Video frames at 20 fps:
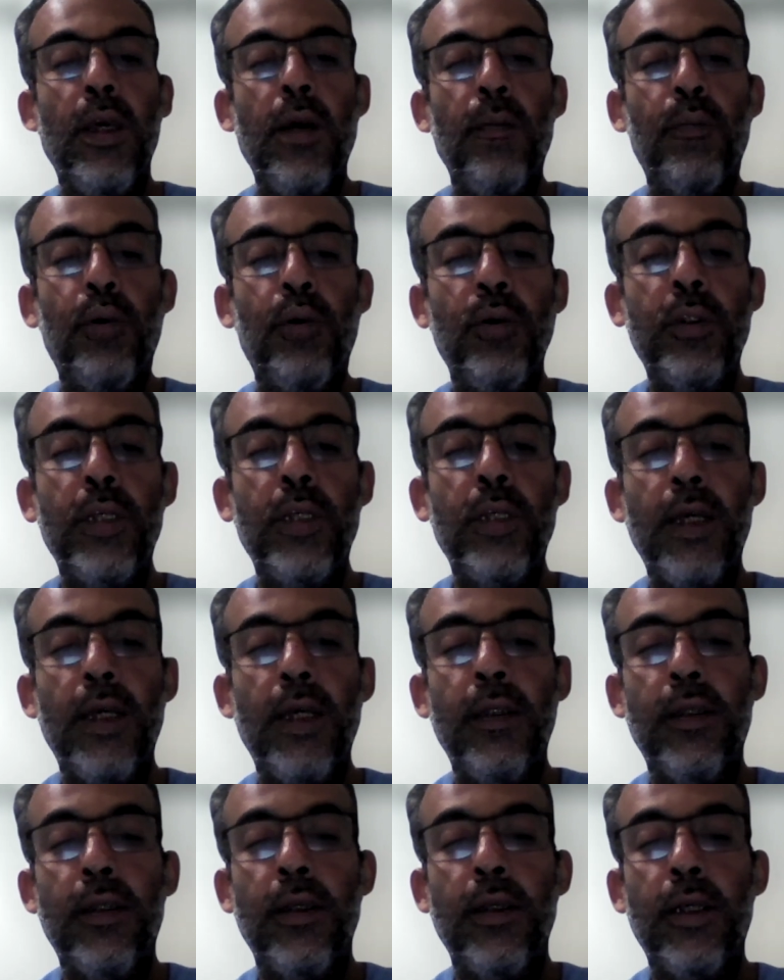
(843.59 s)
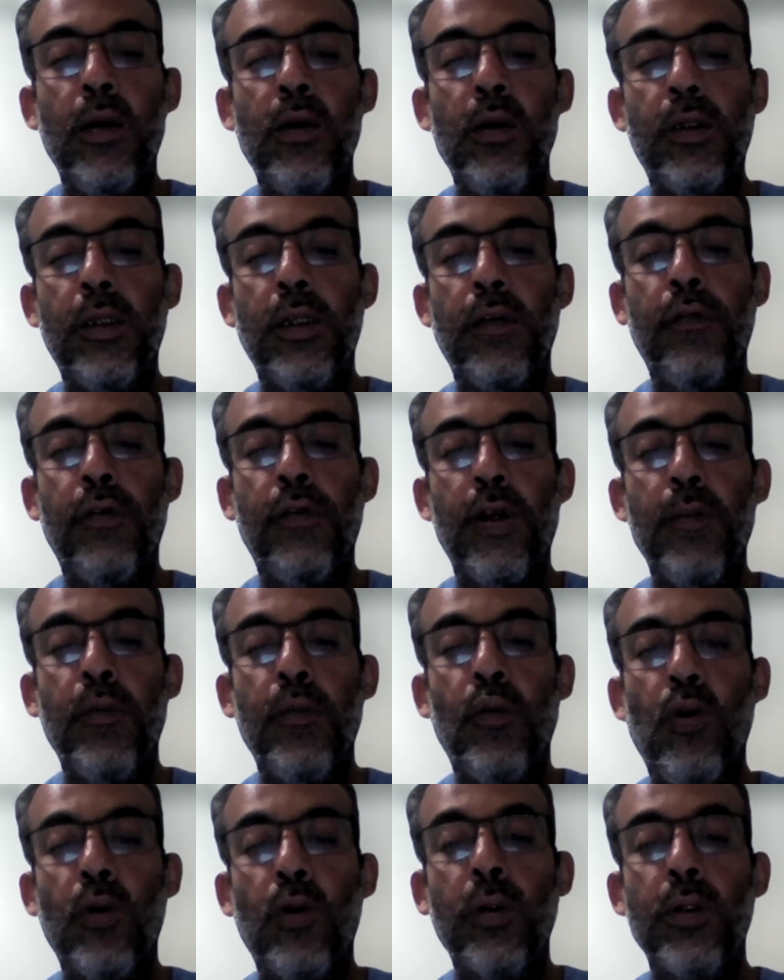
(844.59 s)
Policy and regulatory
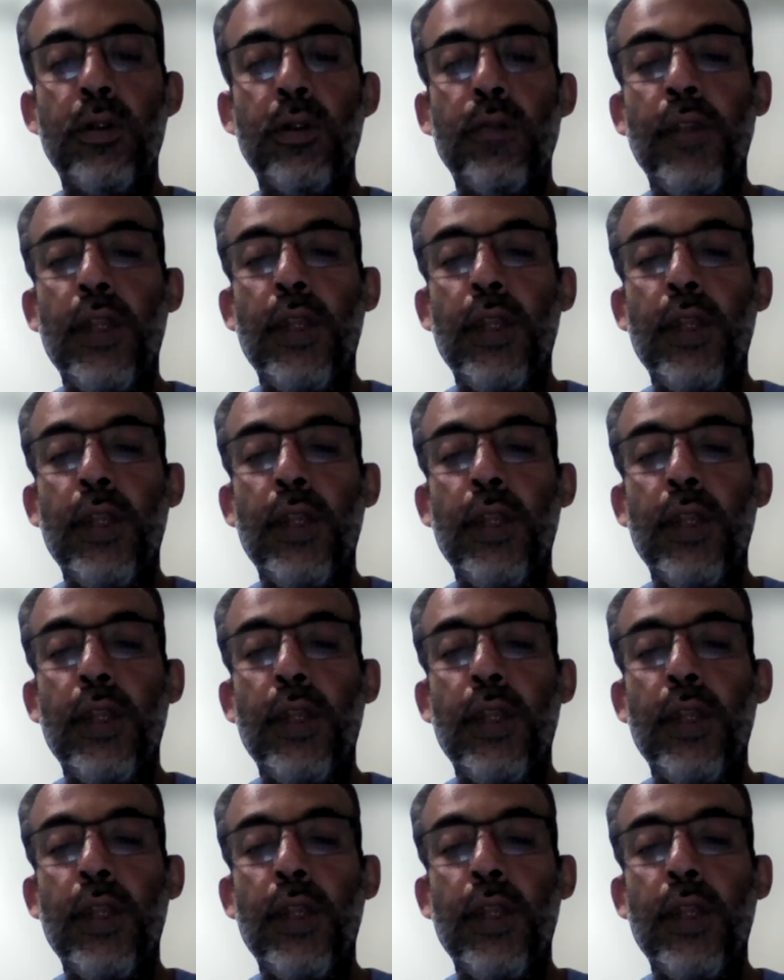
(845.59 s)
frameworks,